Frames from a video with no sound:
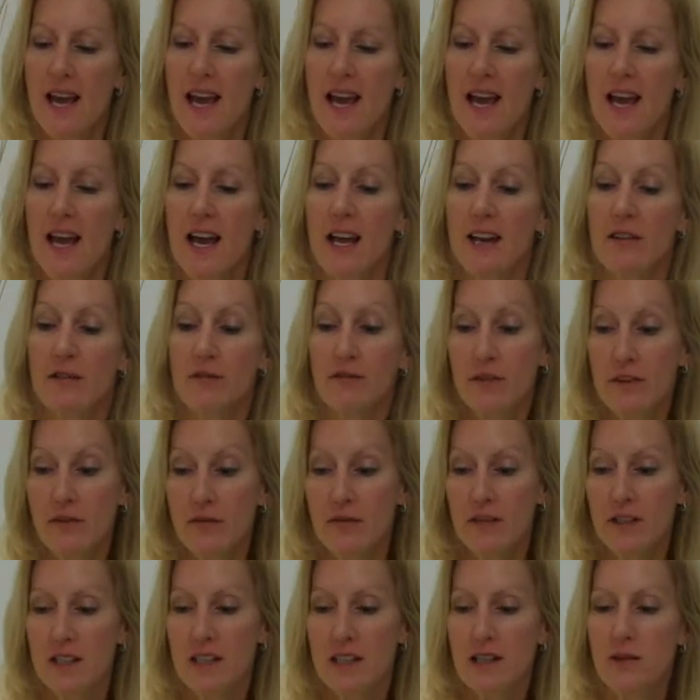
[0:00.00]
and
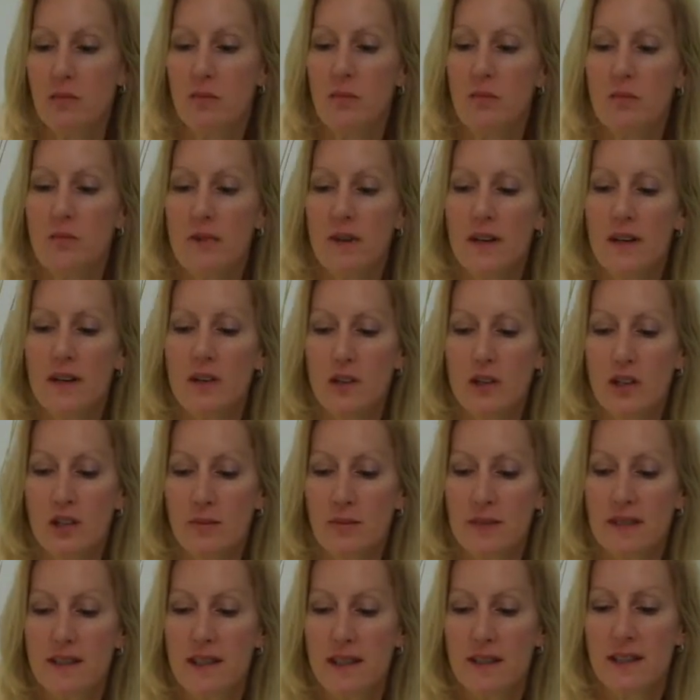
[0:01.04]
50
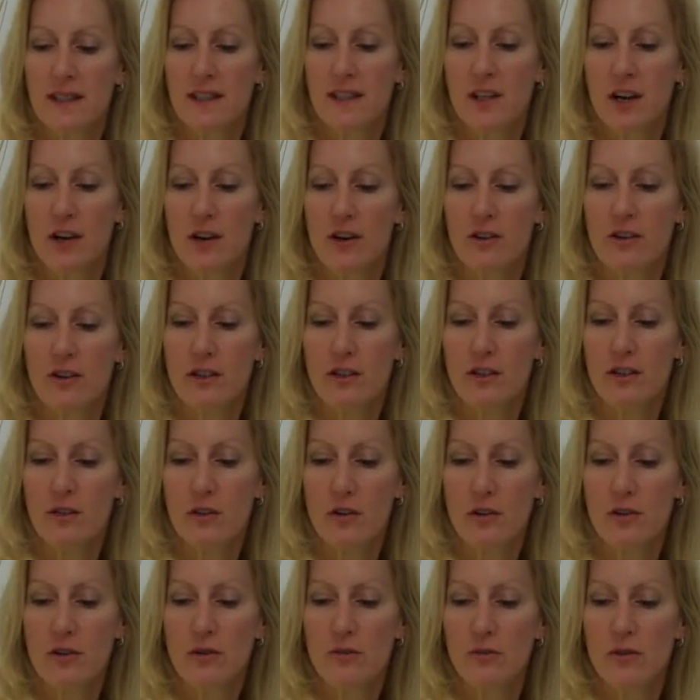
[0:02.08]
chips that start the
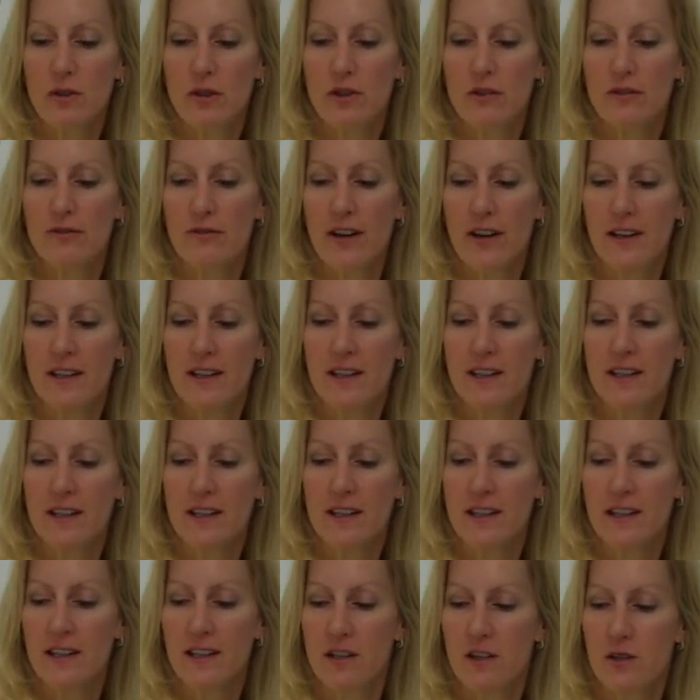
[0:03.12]
student with their
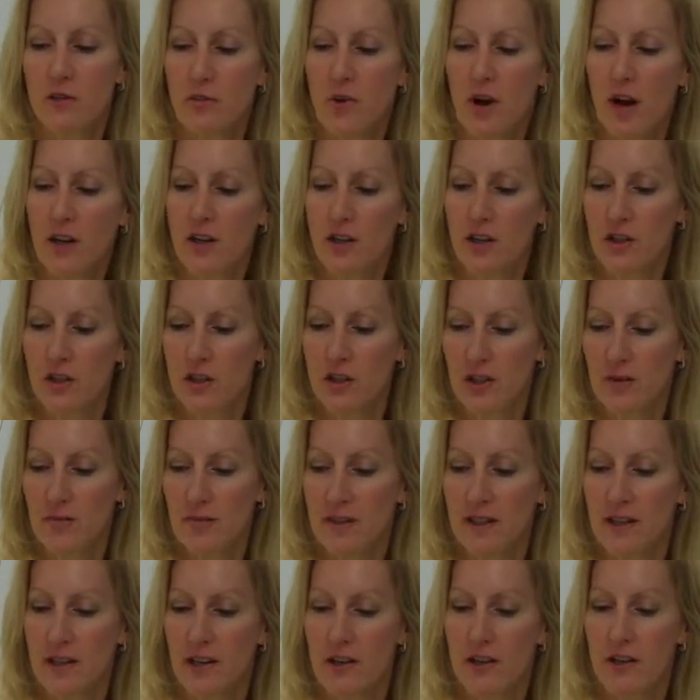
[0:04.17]
funding in their project
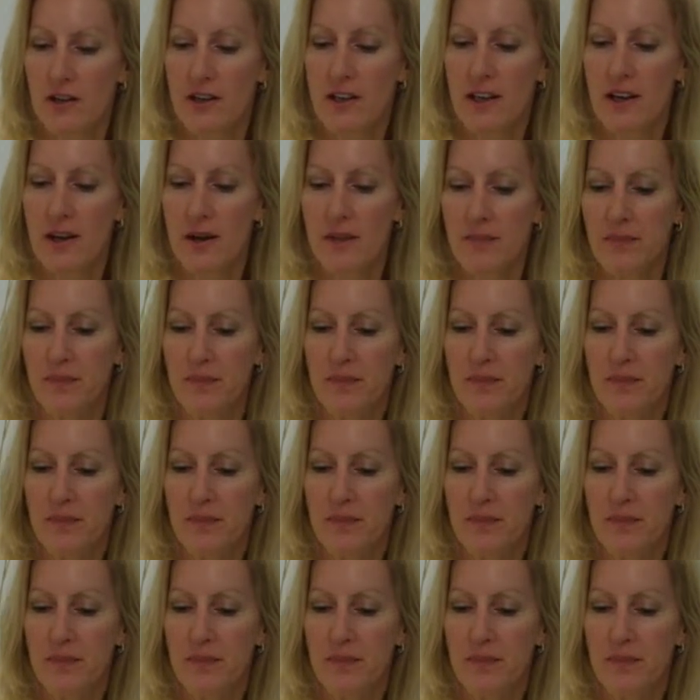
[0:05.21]
chips area.